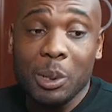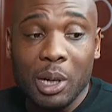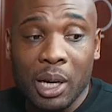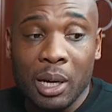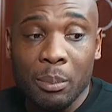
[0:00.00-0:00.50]

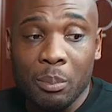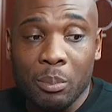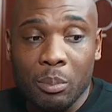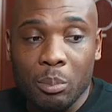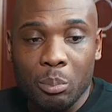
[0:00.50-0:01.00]

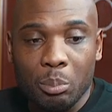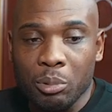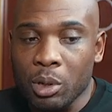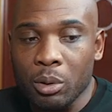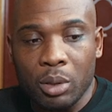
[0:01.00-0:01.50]
Um,
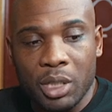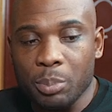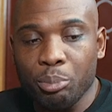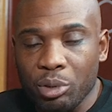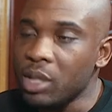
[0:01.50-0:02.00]
bro, it's
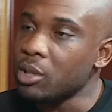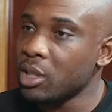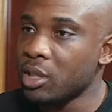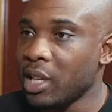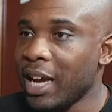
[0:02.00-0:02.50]
brilliant
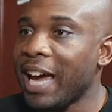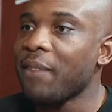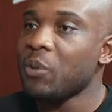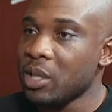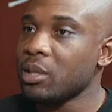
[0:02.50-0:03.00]
just to
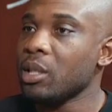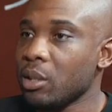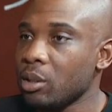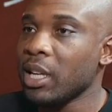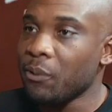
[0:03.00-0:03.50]
have this
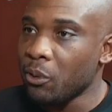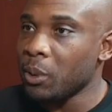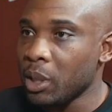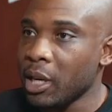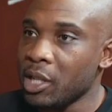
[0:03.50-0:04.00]
level of
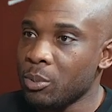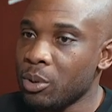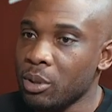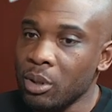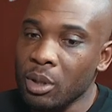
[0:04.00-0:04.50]

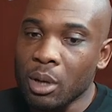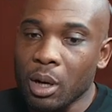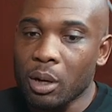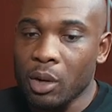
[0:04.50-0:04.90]
engagement. Yeah, man.